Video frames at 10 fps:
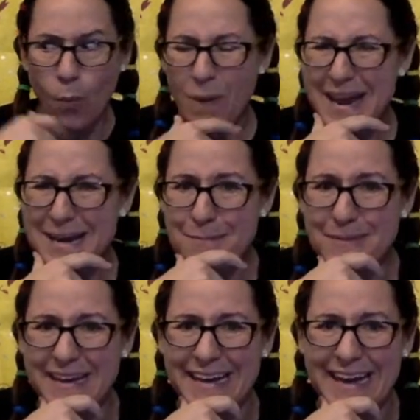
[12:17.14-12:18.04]
Wait a
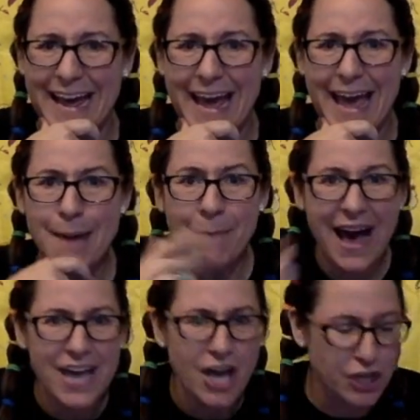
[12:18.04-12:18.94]
minute. Am
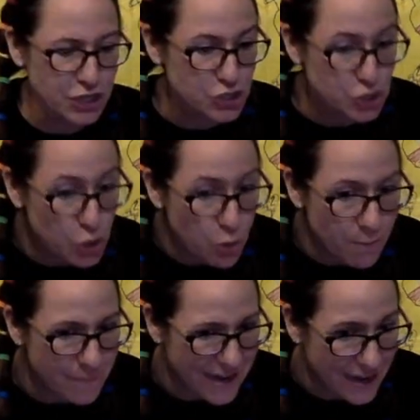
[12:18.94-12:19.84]
I on a
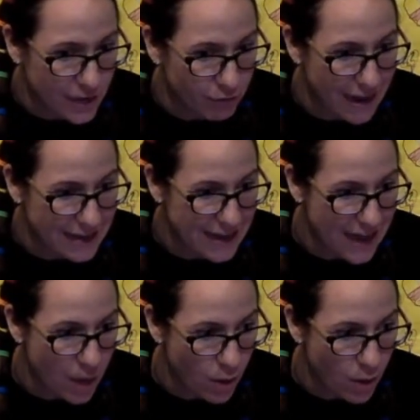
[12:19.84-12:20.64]
Zoom meeting right now?